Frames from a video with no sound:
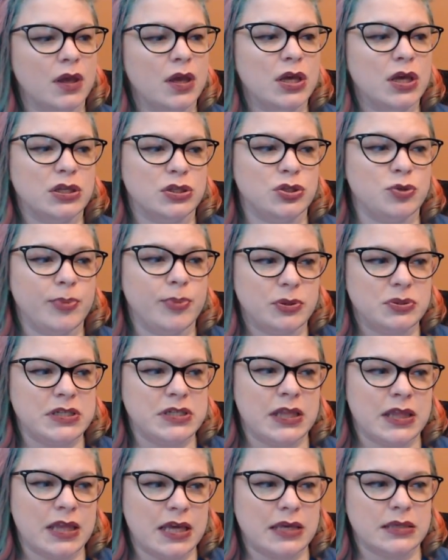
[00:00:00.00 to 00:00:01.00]
to
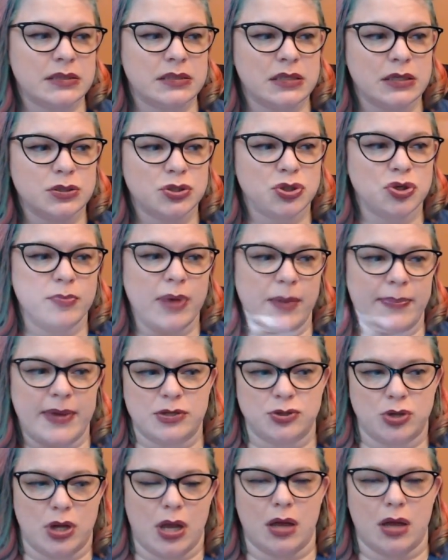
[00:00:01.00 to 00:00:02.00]
posting things to my
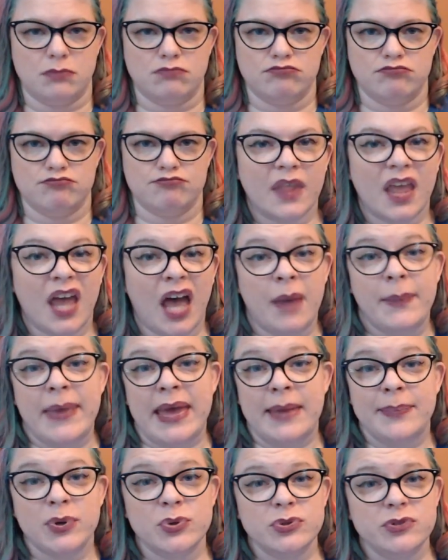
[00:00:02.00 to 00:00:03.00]
Patreon. I
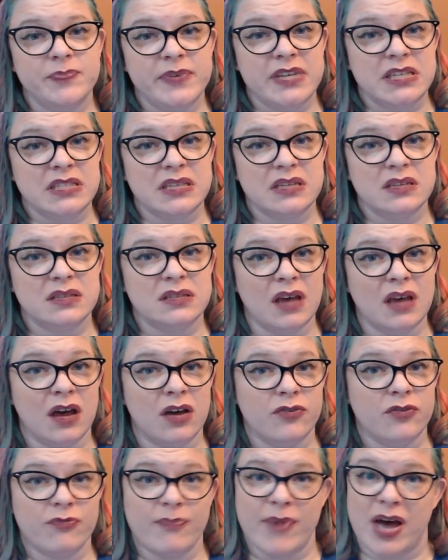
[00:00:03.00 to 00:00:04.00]
may post pieces
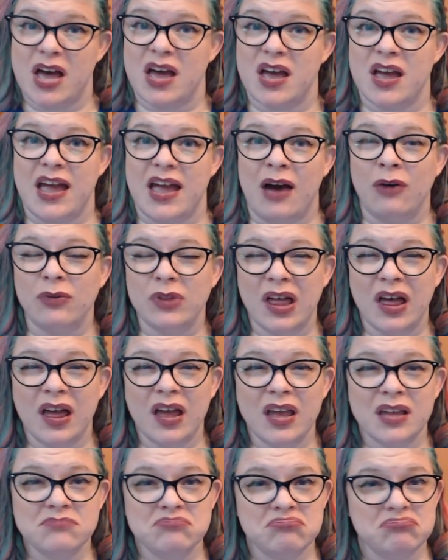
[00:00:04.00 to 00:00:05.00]
of my
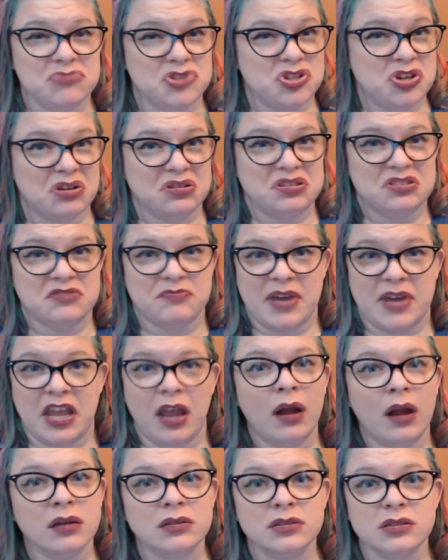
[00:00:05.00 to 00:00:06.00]
outline, chunks of my
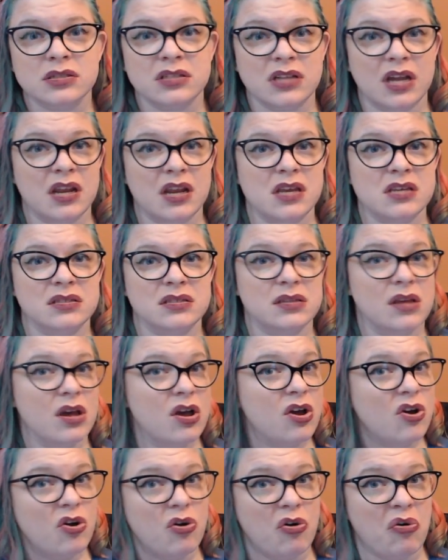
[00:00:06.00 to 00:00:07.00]
character studies,
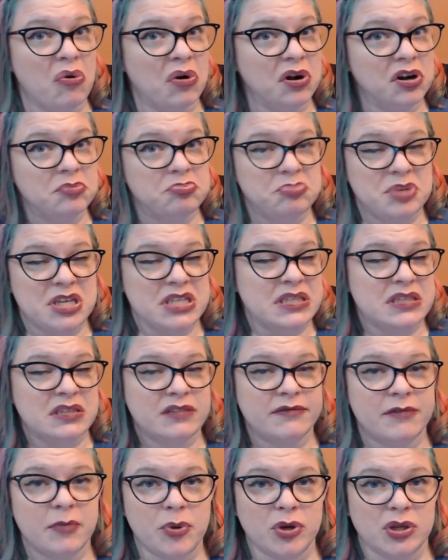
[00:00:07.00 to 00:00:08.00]
or pieces
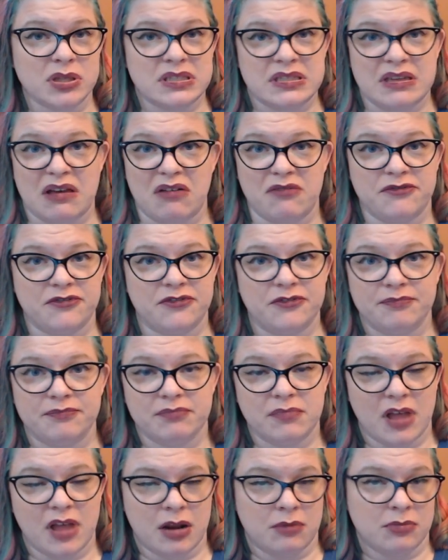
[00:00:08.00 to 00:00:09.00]
of the book itself.
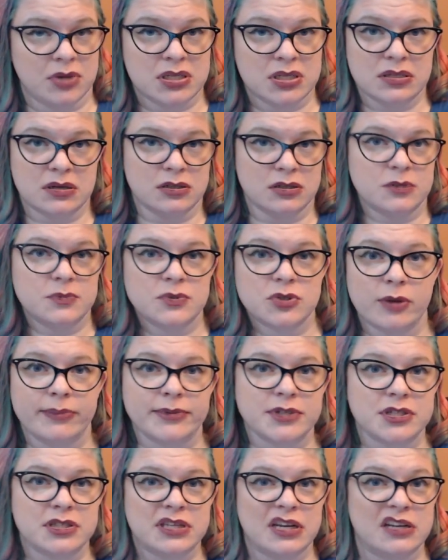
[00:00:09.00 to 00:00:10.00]
And I'm going to start
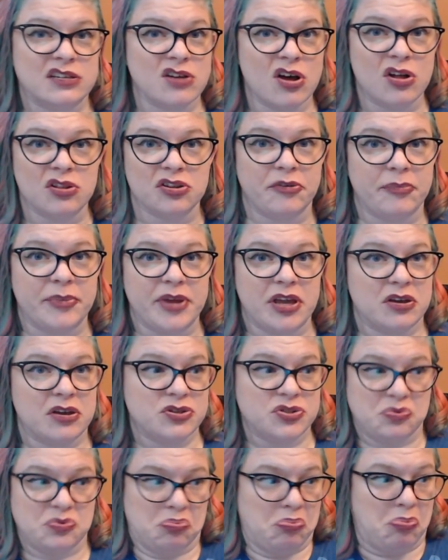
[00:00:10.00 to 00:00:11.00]
subscriptions at $1
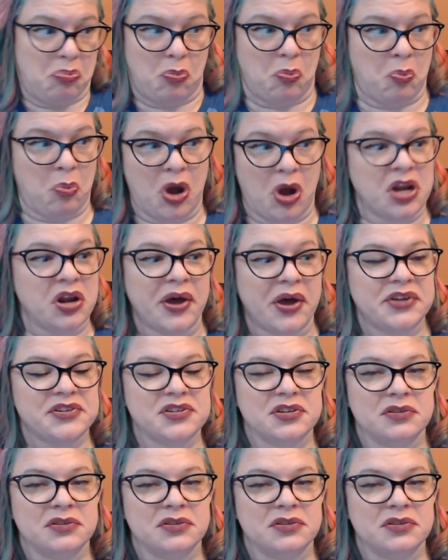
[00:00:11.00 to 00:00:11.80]
because why not?